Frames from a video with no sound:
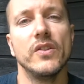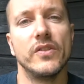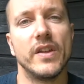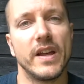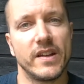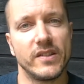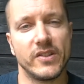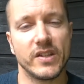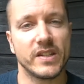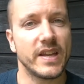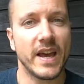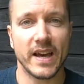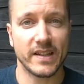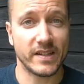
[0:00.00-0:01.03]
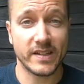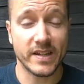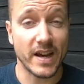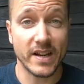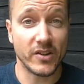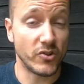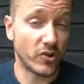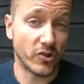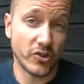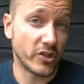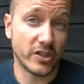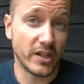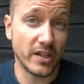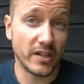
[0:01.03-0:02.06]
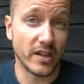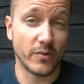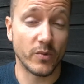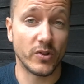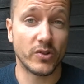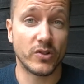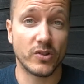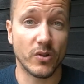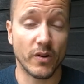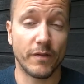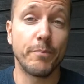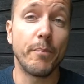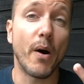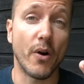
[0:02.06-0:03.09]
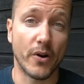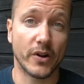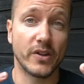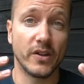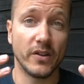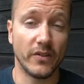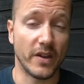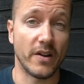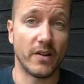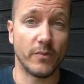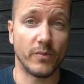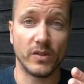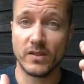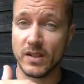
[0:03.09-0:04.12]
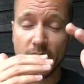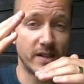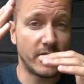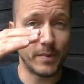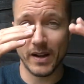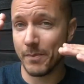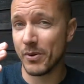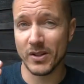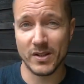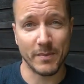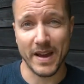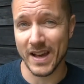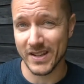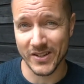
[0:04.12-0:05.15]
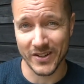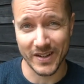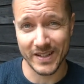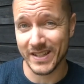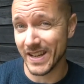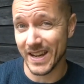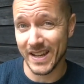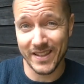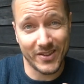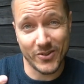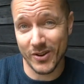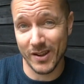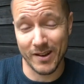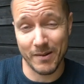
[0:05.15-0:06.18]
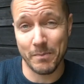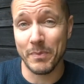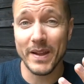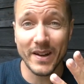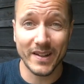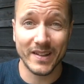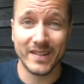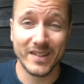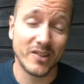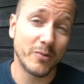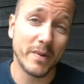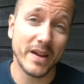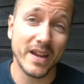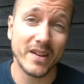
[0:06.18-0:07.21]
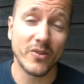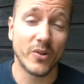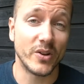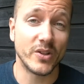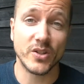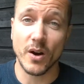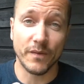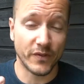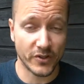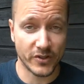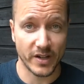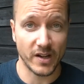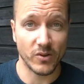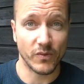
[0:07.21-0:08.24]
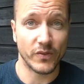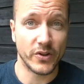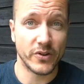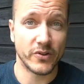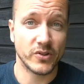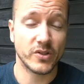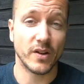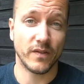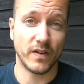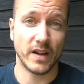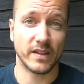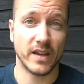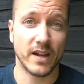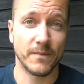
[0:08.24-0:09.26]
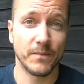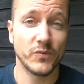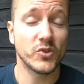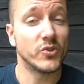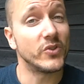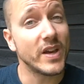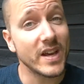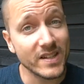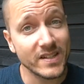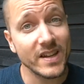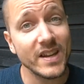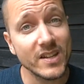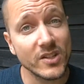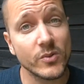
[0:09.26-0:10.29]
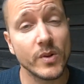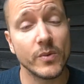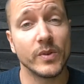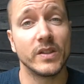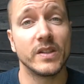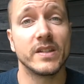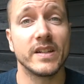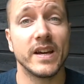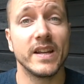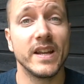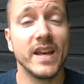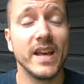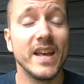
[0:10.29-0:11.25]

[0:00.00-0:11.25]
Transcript: that just had the site and you could just see that it was sort of parked there they typically put some ads on and say that you can bid on the domain or it's up for sale over here and stuff like that so that's the history with the site